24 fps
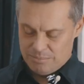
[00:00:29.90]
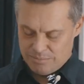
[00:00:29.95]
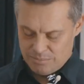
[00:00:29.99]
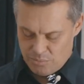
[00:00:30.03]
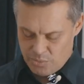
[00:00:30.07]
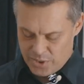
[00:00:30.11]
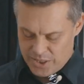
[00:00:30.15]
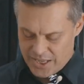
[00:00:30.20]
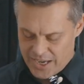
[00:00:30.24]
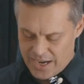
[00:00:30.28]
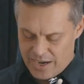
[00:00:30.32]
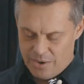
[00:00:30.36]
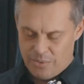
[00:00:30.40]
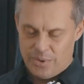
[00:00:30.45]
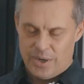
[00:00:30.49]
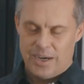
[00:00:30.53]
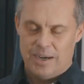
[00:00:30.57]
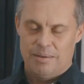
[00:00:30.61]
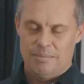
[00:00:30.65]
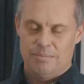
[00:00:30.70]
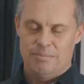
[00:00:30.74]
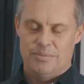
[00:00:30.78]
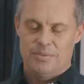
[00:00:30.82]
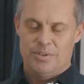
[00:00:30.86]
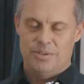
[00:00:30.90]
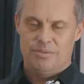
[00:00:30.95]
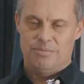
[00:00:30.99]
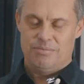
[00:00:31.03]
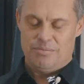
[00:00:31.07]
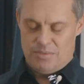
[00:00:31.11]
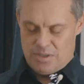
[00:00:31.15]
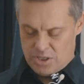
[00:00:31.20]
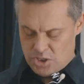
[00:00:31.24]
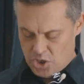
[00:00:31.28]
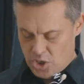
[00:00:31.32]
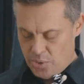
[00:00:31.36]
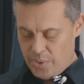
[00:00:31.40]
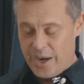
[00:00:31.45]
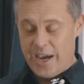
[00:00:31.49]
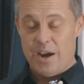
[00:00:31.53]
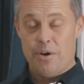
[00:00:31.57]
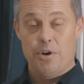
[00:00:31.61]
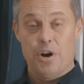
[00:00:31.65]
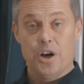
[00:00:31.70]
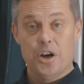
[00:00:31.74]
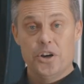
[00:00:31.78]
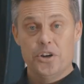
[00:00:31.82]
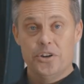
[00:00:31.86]
with our new
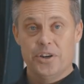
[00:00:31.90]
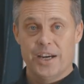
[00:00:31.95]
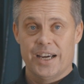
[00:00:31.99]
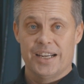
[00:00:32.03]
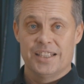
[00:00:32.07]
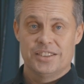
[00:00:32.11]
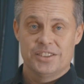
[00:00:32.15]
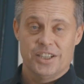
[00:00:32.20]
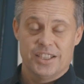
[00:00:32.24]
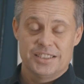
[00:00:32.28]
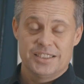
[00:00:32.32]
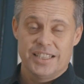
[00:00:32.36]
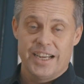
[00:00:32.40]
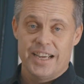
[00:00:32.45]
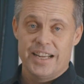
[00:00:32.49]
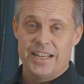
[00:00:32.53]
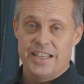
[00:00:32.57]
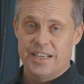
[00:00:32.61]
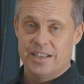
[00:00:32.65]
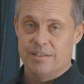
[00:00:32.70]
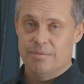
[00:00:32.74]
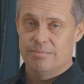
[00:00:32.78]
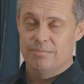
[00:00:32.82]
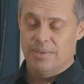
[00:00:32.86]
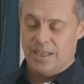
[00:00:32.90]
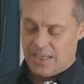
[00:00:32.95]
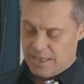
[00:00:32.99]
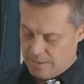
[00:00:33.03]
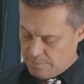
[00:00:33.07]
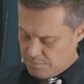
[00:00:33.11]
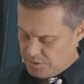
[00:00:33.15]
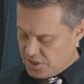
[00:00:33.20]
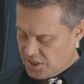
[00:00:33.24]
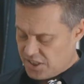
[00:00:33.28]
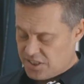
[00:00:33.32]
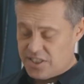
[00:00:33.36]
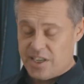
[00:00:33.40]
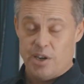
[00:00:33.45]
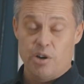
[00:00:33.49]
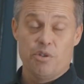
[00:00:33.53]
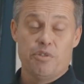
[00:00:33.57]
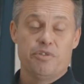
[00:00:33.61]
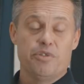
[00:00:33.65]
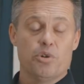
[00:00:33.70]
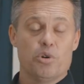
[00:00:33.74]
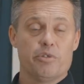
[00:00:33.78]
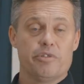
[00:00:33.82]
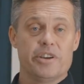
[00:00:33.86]
aero and titanium
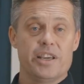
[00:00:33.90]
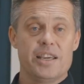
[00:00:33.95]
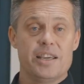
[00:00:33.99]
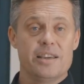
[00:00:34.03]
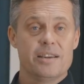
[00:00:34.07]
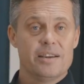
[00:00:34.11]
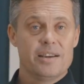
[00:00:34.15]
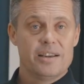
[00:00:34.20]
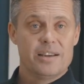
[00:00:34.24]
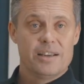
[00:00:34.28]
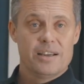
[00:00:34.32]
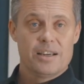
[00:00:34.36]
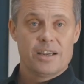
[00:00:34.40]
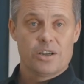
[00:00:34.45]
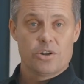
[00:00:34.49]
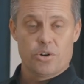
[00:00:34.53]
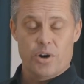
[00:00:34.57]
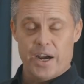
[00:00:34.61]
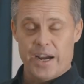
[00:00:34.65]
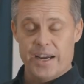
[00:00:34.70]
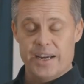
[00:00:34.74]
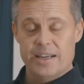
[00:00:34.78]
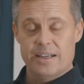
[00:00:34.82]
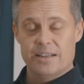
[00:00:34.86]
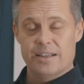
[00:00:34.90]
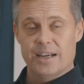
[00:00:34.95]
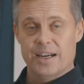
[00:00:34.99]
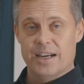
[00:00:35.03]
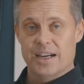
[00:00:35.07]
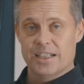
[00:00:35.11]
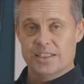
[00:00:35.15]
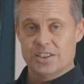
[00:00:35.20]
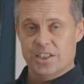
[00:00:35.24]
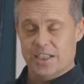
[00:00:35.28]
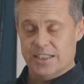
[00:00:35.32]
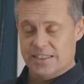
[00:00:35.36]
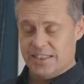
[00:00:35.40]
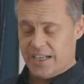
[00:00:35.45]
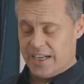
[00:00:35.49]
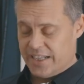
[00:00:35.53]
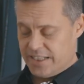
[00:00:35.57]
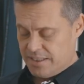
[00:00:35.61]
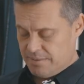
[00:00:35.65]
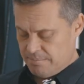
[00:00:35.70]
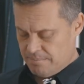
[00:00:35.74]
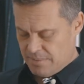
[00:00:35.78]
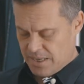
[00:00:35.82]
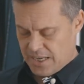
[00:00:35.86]
6L4V grade
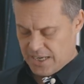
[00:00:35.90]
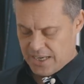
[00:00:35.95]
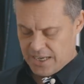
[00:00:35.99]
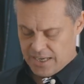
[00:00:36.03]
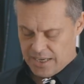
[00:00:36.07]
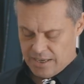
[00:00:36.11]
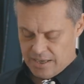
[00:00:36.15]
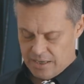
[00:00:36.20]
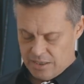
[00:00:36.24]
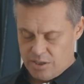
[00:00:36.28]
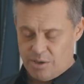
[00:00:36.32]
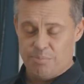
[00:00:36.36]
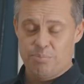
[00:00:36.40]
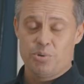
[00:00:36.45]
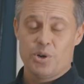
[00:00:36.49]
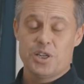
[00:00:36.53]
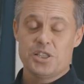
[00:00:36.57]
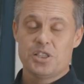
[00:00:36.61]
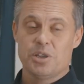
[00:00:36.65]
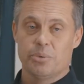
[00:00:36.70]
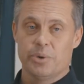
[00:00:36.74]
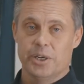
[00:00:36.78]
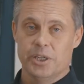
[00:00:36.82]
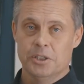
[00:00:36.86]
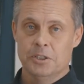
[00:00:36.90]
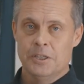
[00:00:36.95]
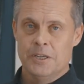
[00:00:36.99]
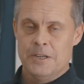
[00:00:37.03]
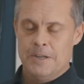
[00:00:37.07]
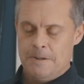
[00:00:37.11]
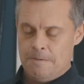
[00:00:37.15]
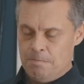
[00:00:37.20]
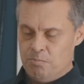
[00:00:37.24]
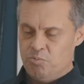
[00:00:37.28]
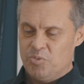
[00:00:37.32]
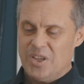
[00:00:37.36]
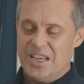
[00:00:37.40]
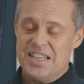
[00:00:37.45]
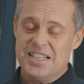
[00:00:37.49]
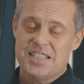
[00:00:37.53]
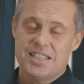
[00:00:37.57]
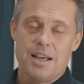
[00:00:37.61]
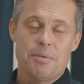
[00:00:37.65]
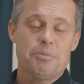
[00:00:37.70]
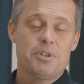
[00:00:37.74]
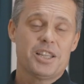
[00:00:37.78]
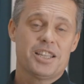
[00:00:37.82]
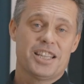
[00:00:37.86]
titanium compressor wheel is
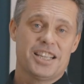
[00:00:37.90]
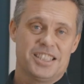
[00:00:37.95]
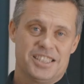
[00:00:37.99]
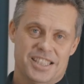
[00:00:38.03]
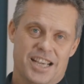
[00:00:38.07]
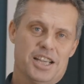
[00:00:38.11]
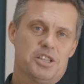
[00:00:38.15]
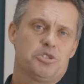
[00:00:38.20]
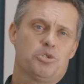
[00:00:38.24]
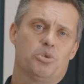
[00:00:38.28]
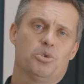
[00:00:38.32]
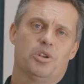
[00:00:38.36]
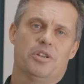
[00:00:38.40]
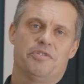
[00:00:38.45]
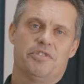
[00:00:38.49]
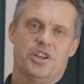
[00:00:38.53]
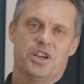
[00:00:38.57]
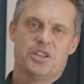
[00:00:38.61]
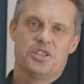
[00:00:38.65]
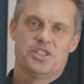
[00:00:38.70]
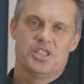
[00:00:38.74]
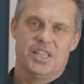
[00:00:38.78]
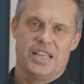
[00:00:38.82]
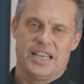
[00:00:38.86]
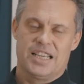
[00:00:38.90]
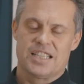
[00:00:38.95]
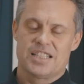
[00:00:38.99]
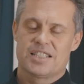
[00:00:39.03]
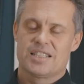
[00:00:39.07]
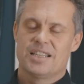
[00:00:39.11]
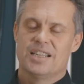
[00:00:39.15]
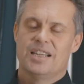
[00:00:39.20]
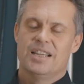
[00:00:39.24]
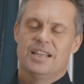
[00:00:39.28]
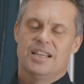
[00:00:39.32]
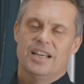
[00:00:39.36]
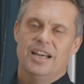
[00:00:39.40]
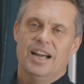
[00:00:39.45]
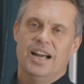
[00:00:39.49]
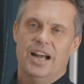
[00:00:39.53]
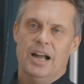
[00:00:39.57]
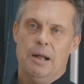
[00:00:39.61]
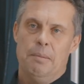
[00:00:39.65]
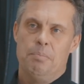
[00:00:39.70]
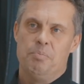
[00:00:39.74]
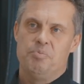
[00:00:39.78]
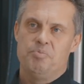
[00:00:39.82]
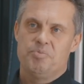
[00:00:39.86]
something that does all of those things.
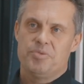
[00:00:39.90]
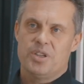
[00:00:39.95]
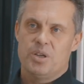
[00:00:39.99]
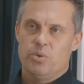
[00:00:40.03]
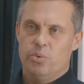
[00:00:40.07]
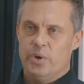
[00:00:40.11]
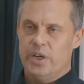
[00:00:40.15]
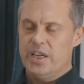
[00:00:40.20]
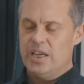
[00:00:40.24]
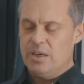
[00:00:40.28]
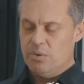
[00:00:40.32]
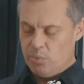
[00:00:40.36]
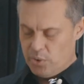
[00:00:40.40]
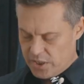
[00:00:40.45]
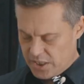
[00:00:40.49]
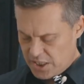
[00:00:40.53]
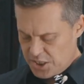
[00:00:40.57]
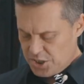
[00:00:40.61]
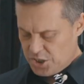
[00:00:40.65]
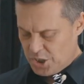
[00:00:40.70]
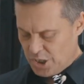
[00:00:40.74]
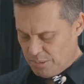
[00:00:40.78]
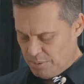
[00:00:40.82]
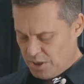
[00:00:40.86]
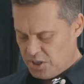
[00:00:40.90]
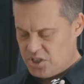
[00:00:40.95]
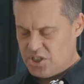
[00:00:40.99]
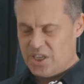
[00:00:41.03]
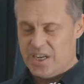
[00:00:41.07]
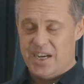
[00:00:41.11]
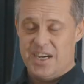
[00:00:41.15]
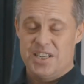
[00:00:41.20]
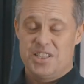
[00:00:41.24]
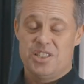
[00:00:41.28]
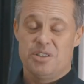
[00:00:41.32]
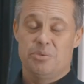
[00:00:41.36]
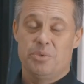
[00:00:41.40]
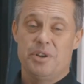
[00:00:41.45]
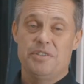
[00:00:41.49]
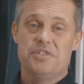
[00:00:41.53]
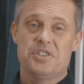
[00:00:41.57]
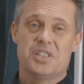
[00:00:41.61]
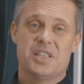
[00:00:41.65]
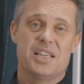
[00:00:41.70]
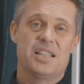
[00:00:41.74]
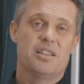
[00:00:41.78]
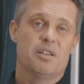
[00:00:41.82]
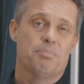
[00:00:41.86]
With this turbocharger, we've
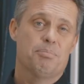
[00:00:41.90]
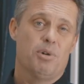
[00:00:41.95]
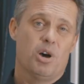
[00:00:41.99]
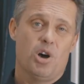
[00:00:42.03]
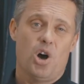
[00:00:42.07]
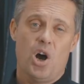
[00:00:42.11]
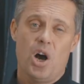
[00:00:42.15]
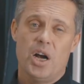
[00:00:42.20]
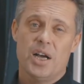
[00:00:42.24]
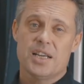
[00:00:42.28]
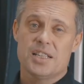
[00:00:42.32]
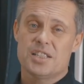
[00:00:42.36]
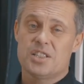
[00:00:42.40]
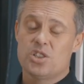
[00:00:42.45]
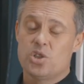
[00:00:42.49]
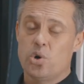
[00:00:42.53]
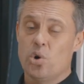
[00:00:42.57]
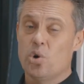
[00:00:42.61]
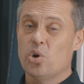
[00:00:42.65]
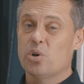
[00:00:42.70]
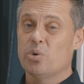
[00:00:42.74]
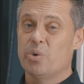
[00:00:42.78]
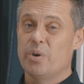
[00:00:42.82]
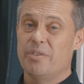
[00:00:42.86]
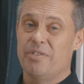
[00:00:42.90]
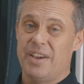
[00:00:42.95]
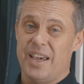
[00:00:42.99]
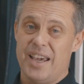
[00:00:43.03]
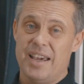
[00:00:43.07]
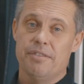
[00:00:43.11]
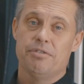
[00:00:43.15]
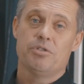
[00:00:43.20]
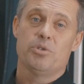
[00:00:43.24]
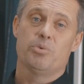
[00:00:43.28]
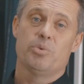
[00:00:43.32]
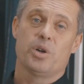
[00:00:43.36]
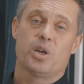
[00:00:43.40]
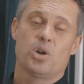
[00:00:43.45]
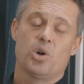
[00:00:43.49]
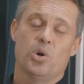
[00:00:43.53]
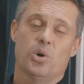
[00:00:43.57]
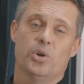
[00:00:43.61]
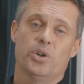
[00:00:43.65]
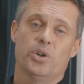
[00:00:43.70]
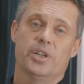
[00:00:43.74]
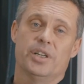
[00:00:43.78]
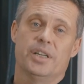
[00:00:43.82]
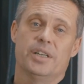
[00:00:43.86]
seen the highest torque we've ever
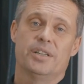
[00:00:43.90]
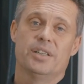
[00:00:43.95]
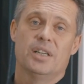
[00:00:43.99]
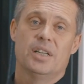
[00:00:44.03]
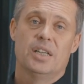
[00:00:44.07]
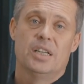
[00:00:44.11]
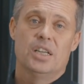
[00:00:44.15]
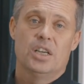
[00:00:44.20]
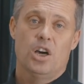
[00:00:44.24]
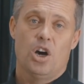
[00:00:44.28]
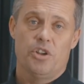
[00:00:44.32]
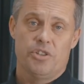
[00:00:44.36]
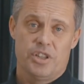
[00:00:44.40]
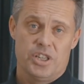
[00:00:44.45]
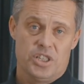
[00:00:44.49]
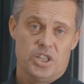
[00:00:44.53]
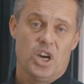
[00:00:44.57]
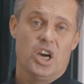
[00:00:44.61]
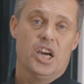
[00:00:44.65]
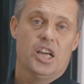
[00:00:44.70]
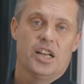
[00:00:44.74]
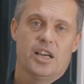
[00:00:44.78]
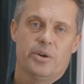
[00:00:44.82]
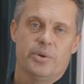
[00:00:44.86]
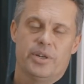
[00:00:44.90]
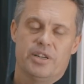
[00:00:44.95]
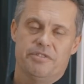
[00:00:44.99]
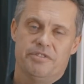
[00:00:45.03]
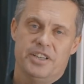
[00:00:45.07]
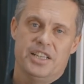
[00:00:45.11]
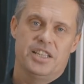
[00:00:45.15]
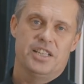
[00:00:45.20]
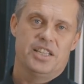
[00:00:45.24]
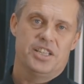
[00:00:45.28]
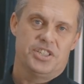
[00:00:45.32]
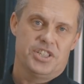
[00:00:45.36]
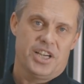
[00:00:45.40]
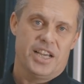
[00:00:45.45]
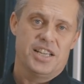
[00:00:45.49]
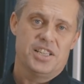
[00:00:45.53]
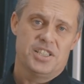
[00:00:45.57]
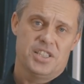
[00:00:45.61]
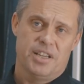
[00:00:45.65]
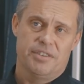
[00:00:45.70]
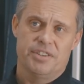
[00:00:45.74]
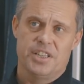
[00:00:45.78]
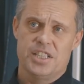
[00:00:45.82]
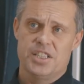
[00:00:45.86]
recorded on the dyno in a VDJ
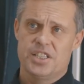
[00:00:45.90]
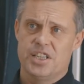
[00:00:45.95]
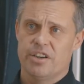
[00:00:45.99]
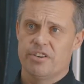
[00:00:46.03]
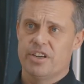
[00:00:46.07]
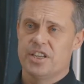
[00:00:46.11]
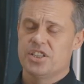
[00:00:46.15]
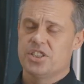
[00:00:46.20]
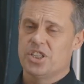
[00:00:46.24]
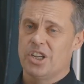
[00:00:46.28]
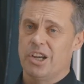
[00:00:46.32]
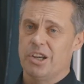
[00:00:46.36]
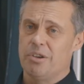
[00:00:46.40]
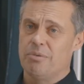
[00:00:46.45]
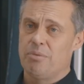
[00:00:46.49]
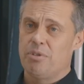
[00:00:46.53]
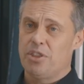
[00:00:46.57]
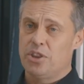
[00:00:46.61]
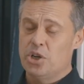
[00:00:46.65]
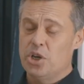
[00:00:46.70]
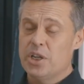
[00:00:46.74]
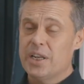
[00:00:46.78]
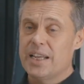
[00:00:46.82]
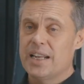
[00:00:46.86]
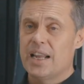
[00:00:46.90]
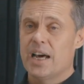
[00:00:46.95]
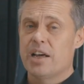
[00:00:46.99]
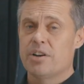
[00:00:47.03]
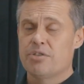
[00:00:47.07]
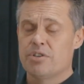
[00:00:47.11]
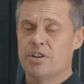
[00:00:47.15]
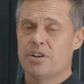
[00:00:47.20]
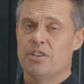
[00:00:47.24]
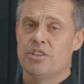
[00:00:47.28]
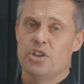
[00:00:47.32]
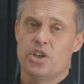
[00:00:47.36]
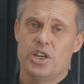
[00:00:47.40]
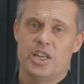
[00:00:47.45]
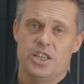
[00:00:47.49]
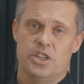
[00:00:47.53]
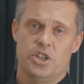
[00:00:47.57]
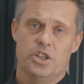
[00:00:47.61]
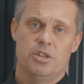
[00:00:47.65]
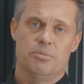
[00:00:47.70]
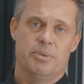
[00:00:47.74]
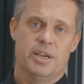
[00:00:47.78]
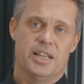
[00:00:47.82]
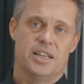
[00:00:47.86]
70 series. So 1330
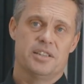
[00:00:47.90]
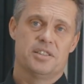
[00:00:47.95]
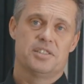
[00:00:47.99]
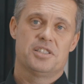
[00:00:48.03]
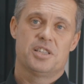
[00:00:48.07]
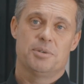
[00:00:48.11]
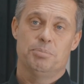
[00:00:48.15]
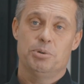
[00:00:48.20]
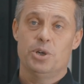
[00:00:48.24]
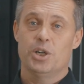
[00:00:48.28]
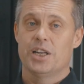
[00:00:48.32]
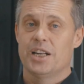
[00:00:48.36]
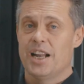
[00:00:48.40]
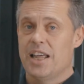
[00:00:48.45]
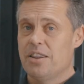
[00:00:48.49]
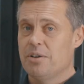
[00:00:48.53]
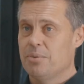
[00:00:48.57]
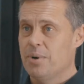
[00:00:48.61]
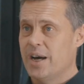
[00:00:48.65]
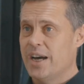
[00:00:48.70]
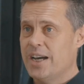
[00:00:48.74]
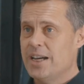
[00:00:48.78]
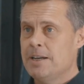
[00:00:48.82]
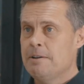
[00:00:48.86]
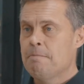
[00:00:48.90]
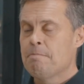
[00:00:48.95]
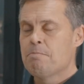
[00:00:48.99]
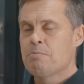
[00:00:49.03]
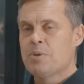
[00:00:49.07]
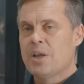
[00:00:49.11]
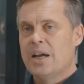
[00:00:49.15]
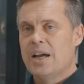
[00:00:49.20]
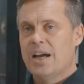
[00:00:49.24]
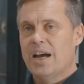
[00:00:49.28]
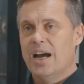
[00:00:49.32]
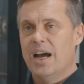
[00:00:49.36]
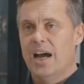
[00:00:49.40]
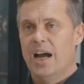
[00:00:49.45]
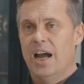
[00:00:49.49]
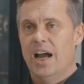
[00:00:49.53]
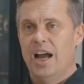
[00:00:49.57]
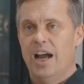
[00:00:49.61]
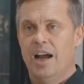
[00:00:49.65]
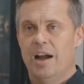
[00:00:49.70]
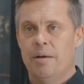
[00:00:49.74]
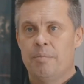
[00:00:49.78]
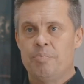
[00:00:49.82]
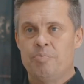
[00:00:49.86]
newton meters. To put it another way,
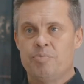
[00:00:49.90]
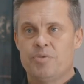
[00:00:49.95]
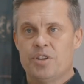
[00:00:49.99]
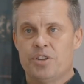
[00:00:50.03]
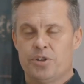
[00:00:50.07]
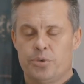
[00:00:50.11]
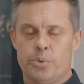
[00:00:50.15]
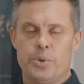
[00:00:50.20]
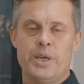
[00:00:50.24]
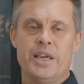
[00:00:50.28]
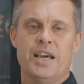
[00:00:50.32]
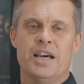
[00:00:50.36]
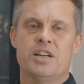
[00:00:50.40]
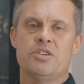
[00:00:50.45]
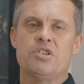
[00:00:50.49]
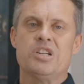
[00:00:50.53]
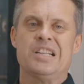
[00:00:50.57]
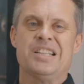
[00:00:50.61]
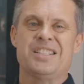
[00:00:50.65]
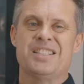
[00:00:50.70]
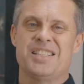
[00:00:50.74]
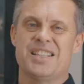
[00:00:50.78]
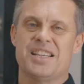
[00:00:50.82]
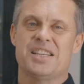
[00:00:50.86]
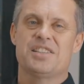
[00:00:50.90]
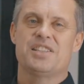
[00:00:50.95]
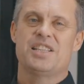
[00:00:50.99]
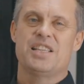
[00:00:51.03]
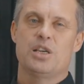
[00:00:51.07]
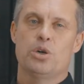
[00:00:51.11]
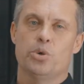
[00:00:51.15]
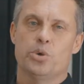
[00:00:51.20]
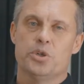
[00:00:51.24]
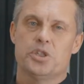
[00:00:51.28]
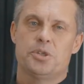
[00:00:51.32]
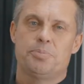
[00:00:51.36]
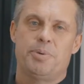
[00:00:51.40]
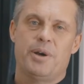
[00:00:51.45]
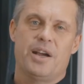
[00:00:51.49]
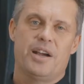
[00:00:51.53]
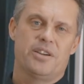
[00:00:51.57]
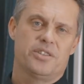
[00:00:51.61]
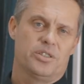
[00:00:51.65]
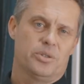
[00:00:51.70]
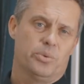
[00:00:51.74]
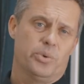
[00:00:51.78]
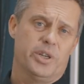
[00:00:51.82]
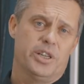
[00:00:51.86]
360 horsepower
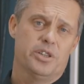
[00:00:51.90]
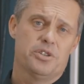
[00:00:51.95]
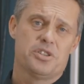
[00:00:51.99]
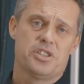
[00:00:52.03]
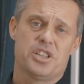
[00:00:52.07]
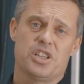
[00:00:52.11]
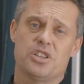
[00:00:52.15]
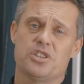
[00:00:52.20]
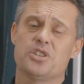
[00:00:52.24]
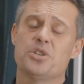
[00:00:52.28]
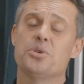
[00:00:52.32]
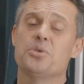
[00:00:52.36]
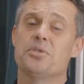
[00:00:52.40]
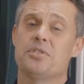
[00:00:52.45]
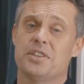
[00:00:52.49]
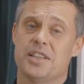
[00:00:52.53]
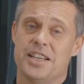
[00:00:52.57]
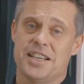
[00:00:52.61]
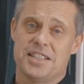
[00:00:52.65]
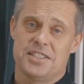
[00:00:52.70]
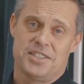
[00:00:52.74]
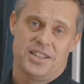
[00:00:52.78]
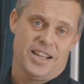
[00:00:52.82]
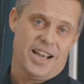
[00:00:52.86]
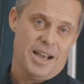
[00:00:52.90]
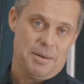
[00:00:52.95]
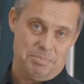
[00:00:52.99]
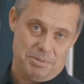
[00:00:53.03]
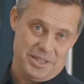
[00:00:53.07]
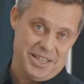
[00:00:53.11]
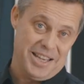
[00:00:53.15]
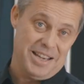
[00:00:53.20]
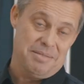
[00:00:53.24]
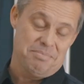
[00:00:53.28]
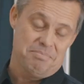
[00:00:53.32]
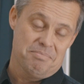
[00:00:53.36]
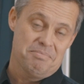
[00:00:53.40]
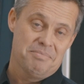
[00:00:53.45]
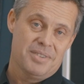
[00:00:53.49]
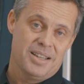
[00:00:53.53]
at the wheels at 2000 RPM.